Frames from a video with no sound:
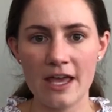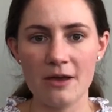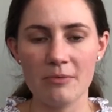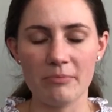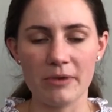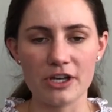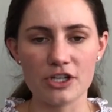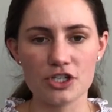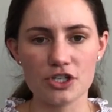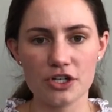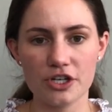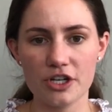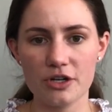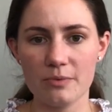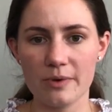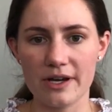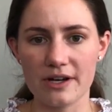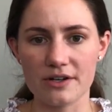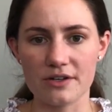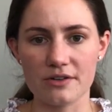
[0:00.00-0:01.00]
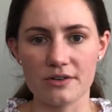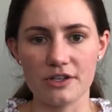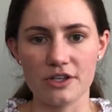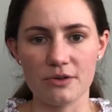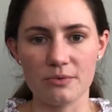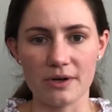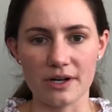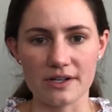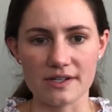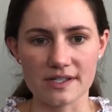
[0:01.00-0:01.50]
Make sure you
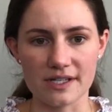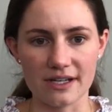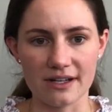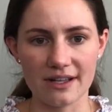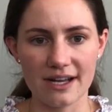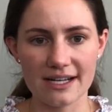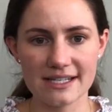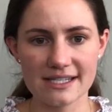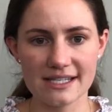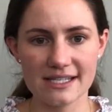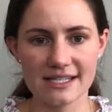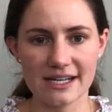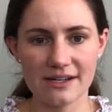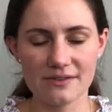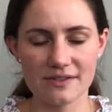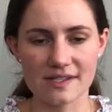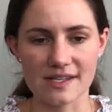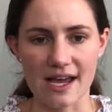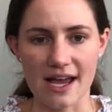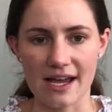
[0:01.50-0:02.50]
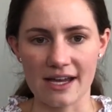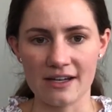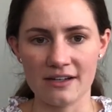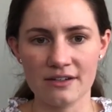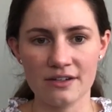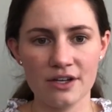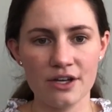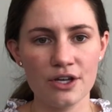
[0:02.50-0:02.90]
wear sunglasses outside,